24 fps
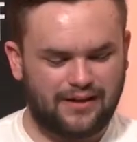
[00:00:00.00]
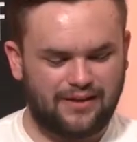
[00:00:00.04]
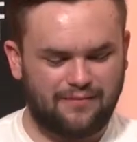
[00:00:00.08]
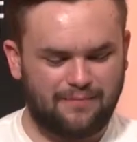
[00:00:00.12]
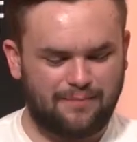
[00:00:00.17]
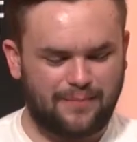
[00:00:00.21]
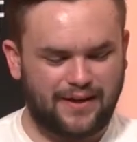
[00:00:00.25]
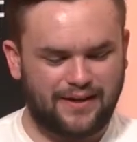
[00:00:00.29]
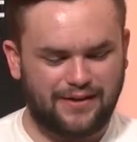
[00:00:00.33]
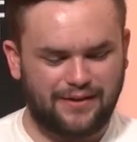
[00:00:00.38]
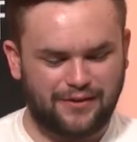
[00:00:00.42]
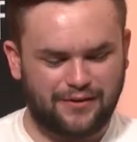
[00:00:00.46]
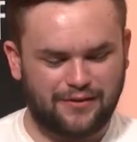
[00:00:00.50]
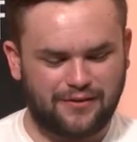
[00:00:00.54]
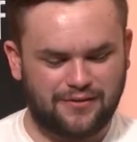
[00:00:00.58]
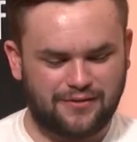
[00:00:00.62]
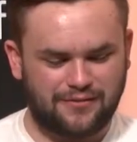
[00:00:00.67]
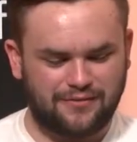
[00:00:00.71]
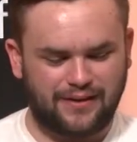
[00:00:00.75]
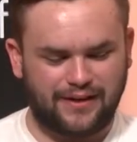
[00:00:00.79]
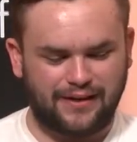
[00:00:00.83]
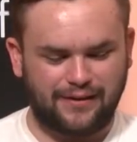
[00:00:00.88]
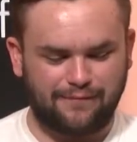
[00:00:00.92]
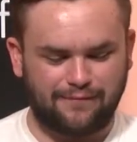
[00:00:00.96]
have been
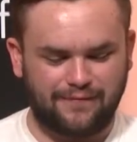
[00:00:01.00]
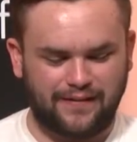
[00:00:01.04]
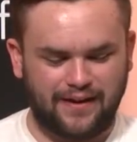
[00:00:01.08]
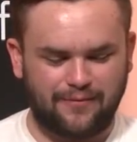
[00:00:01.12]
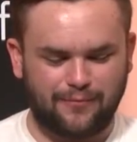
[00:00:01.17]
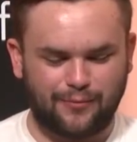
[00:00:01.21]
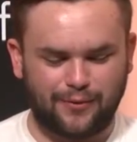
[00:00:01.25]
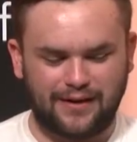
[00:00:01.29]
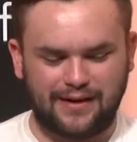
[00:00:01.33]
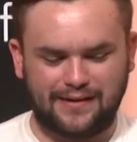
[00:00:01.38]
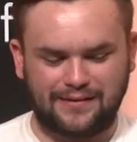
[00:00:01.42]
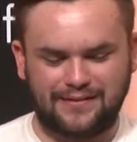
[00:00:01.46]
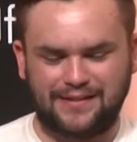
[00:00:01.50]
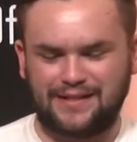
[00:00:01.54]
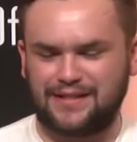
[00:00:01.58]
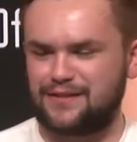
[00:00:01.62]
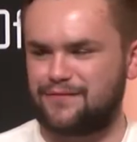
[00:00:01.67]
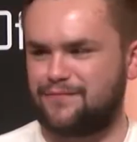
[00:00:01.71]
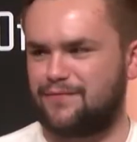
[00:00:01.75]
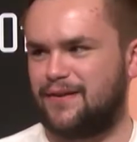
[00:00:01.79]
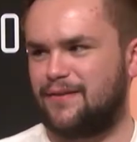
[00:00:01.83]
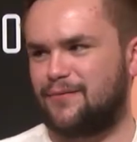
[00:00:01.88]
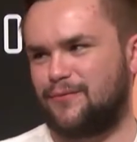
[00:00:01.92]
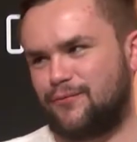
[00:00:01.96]
your favorite and
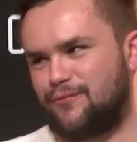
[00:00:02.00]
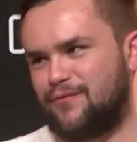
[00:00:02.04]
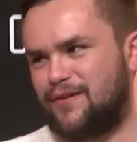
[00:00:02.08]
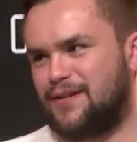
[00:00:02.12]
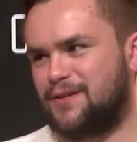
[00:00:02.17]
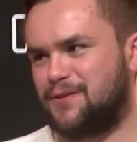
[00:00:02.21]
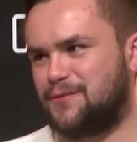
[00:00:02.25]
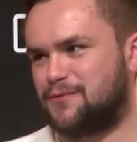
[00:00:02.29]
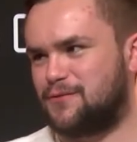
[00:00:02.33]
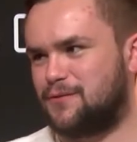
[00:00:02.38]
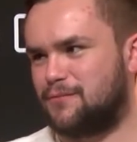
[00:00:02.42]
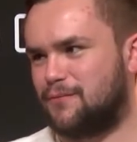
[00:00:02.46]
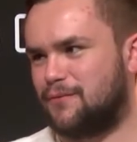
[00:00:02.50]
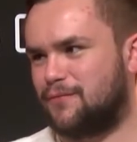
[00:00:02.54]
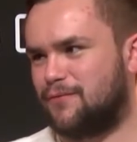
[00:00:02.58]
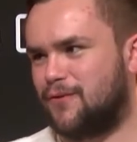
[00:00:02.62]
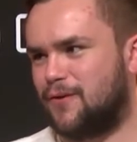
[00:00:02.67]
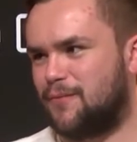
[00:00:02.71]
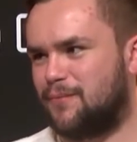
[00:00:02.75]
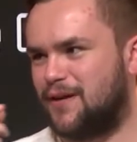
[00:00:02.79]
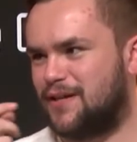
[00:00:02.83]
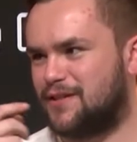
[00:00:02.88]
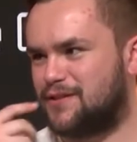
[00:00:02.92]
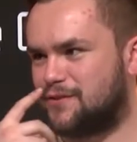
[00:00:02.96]
least favorite venues to
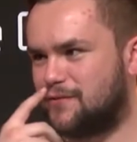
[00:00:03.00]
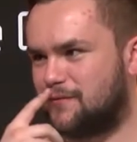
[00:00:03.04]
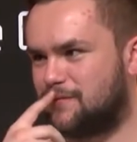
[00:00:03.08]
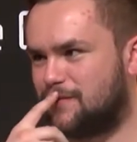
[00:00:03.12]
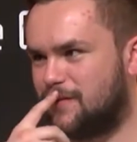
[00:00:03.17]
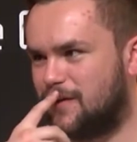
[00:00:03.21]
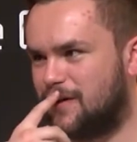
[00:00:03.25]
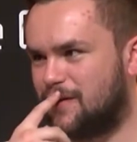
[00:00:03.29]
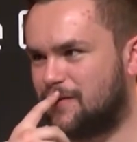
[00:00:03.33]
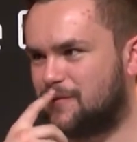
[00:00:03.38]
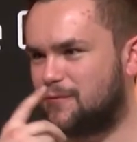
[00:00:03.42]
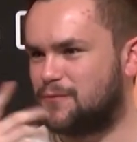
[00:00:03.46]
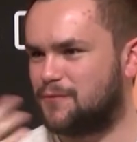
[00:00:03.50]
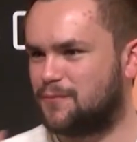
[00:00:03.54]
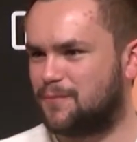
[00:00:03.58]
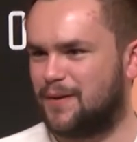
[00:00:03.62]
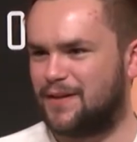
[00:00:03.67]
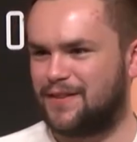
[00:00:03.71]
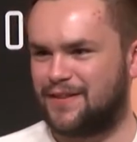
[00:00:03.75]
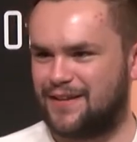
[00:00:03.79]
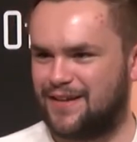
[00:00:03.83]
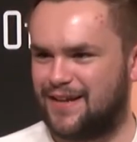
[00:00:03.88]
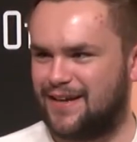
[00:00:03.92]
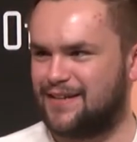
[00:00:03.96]
perform at so far? Who's
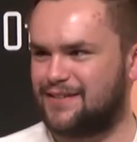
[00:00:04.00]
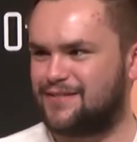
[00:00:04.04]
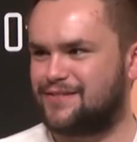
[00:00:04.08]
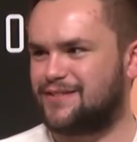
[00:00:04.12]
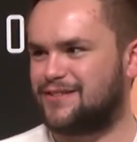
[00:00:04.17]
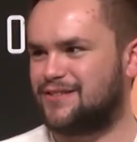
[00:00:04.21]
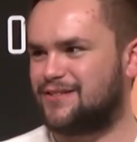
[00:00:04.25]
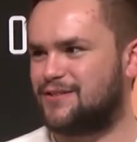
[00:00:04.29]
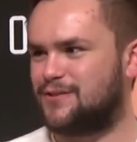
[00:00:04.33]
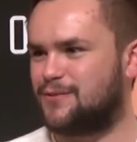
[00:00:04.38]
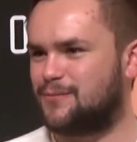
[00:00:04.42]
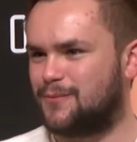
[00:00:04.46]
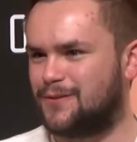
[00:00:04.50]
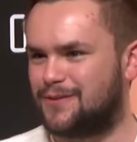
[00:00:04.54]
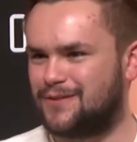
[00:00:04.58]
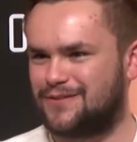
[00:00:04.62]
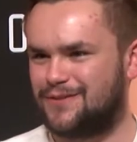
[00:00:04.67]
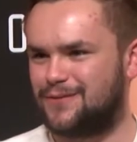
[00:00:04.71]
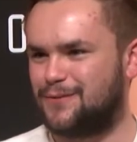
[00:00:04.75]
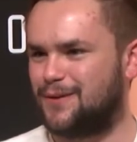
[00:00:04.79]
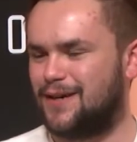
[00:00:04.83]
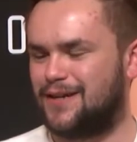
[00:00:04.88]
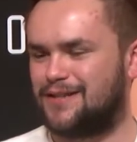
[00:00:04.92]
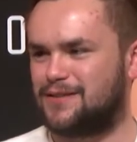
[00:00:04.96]
been the nicest?
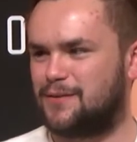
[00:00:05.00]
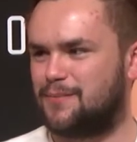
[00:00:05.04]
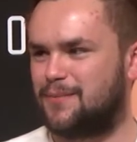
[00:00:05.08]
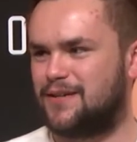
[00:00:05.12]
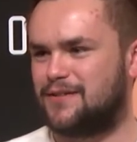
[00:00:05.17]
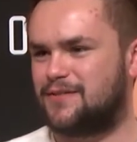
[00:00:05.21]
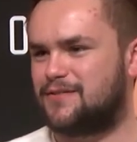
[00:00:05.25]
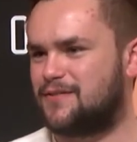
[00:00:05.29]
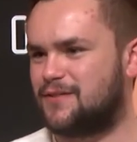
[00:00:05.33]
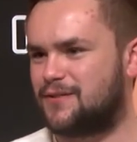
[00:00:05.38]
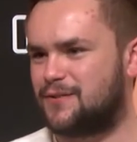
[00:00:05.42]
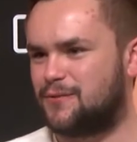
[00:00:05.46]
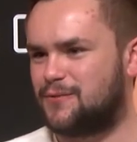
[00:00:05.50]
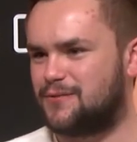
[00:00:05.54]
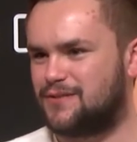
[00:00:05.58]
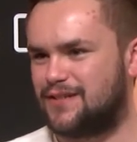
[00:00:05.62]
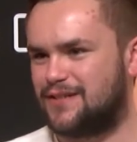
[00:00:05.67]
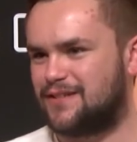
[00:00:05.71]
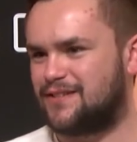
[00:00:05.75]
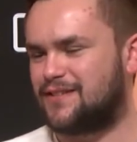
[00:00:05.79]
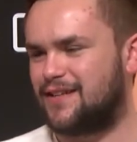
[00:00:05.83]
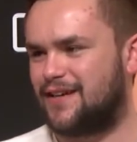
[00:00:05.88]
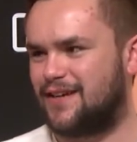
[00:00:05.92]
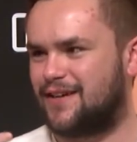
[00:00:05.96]
Who has the best
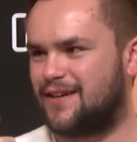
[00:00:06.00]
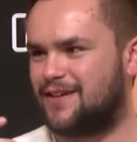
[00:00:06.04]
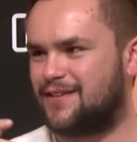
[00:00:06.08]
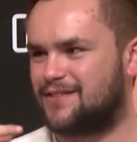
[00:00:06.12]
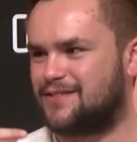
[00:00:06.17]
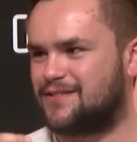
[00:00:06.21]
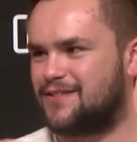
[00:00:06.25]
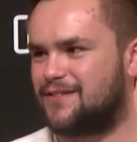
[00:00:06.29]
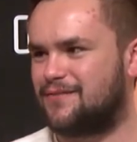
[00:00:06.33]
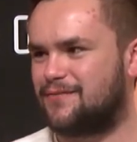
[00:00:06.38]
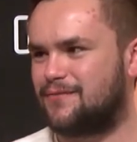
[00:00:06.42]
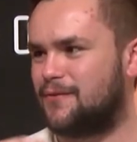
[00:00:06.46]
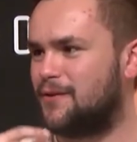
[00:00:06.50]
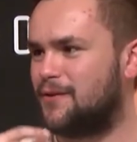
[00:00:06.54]
acoustics? That kind of stuff.